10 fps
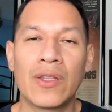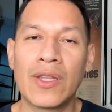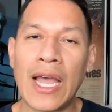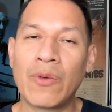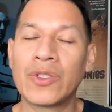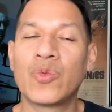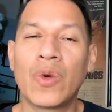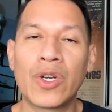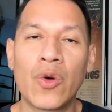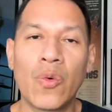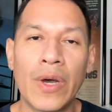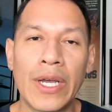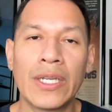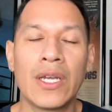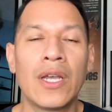That was
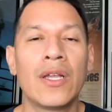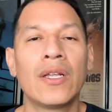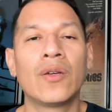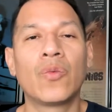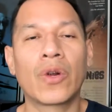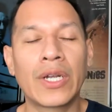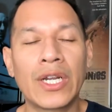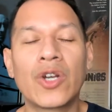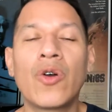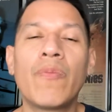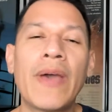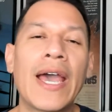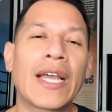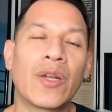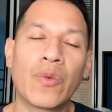101. We're going to go
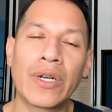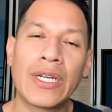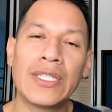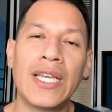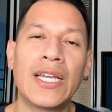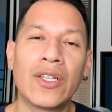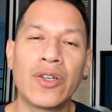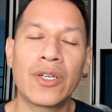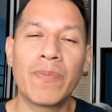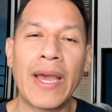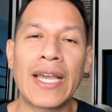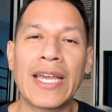back and we're going to take a look back